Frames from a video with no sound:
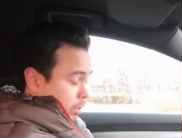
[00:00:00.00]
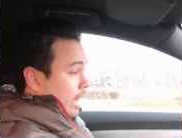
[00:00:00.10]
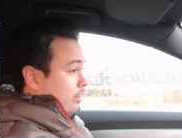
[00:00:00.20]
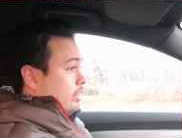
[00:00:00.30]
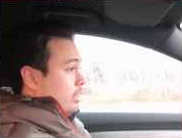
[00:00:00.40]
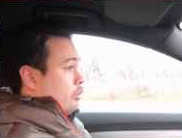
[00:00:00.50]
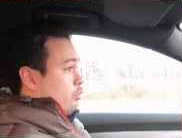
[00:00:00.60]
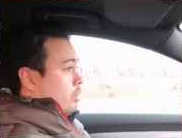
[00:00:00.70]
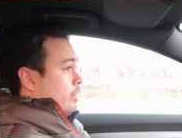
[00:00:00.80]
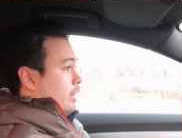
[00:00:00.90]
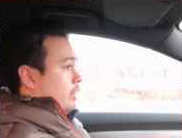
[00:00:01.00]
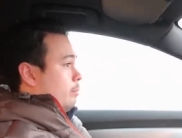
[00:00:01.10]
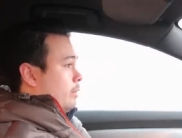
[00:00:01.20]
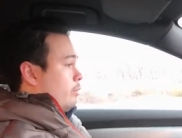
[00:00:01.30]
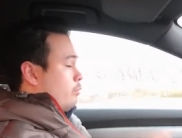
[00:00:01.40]
We're actually gonna try
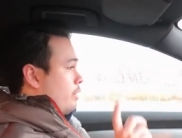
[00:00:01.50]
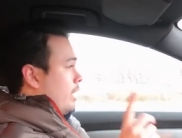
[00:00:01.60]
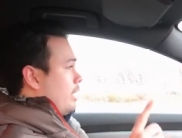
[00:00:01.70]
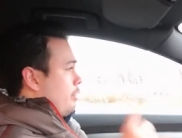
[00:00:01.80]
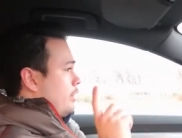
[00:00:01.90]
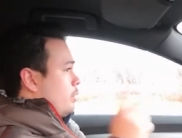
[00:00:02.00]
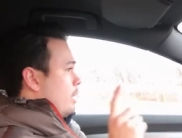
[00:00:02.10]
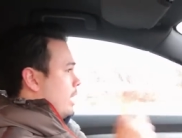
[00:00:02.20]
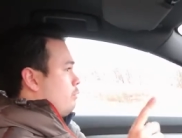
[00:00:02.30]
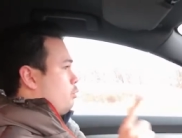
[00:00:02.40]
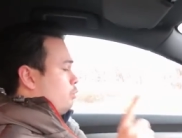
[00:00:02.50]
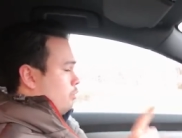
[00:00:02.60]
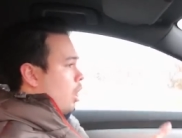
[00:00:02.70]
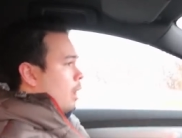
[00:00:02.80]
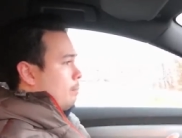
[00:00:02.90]
that, but for that I think we have to
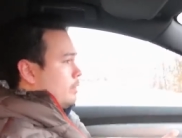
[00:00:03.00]
stop.